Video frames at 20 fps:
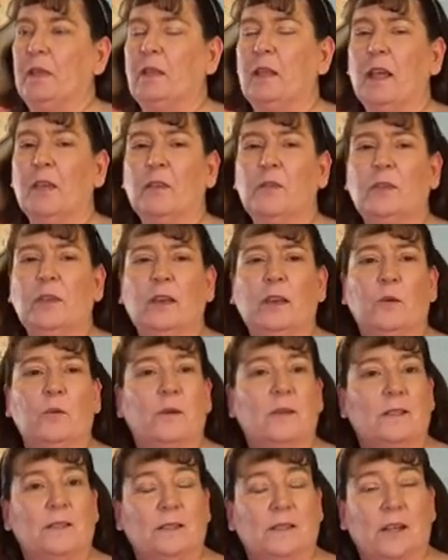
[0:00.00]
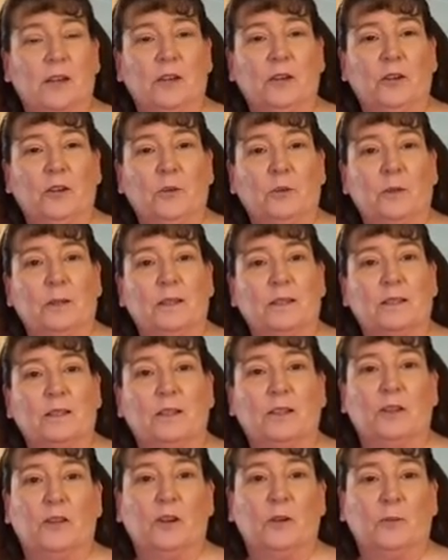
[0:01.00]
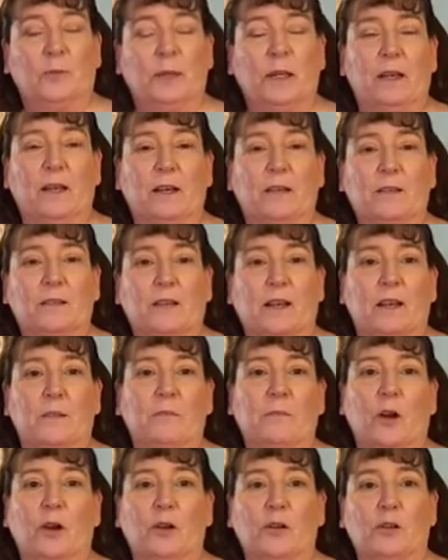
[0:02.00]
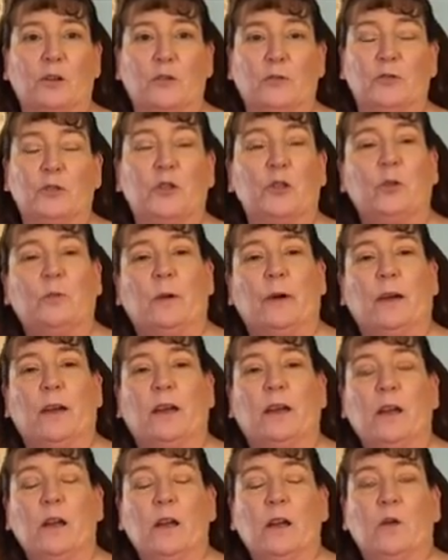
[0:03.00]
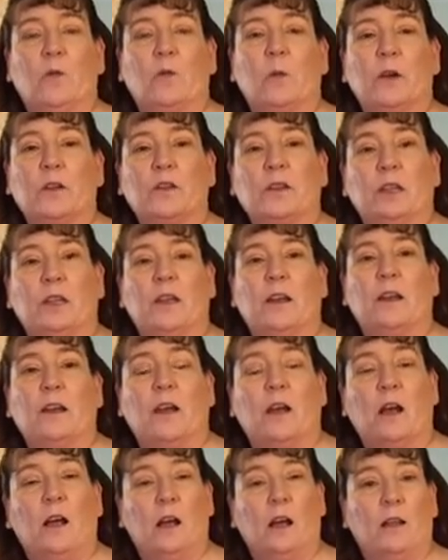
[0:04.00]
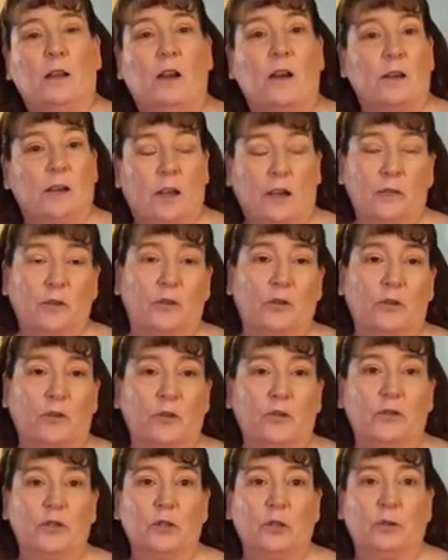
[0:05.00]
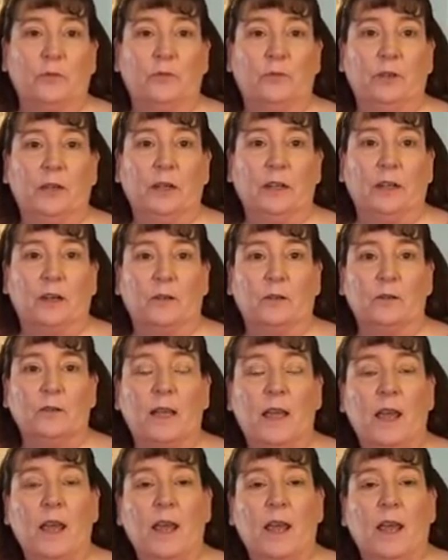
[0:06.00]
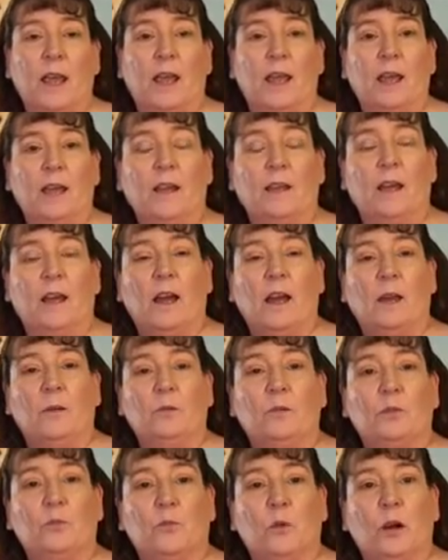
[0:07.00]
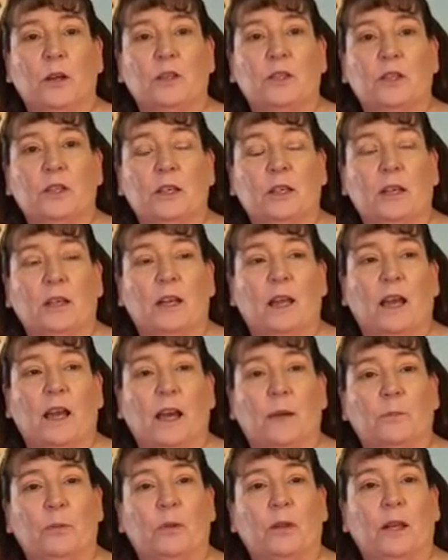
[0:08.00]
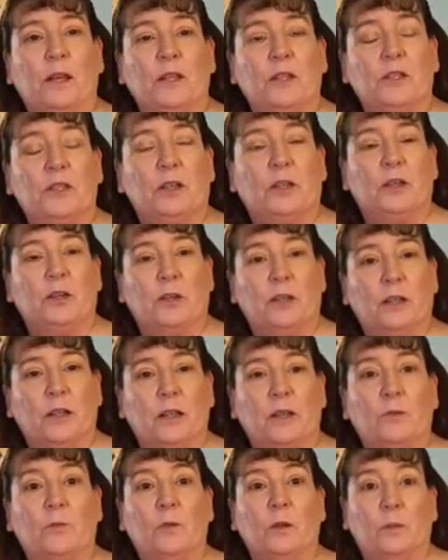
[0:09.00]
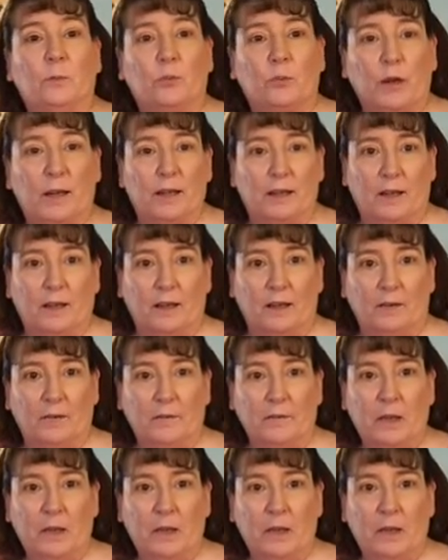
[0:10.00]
The other thing I wanted to tell you was, because I'm on YouTube, I watch a lot of other YouTube videos. And I was watching Appalachia Cooking with Brenda.